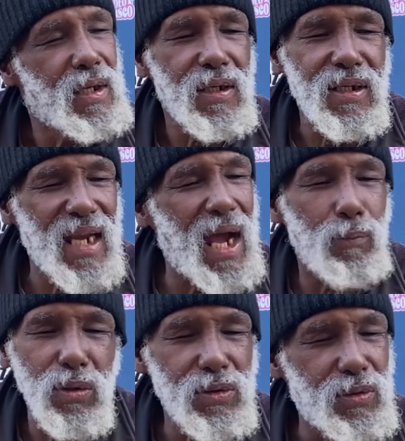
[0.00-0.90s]

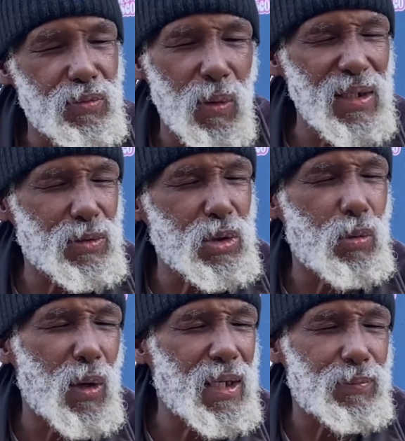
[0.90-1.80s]
not what, what you
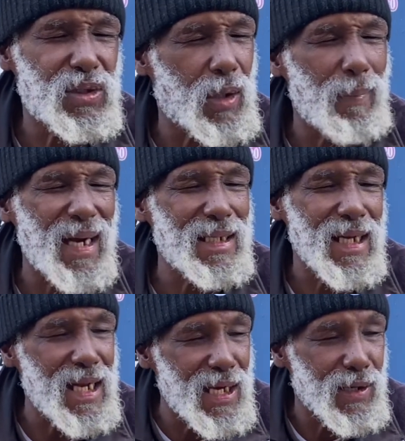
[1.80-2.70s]
want somebody to
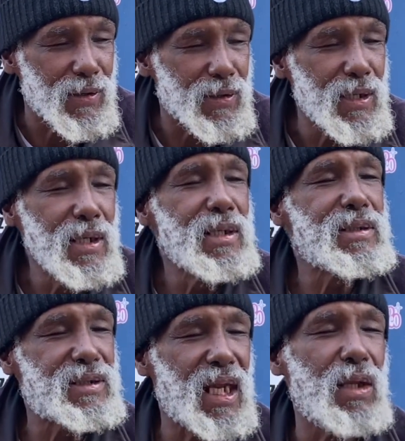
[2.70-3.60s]
hear.
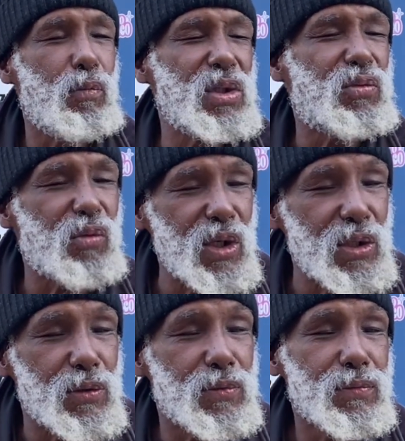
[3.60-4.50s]
Tell them what's real.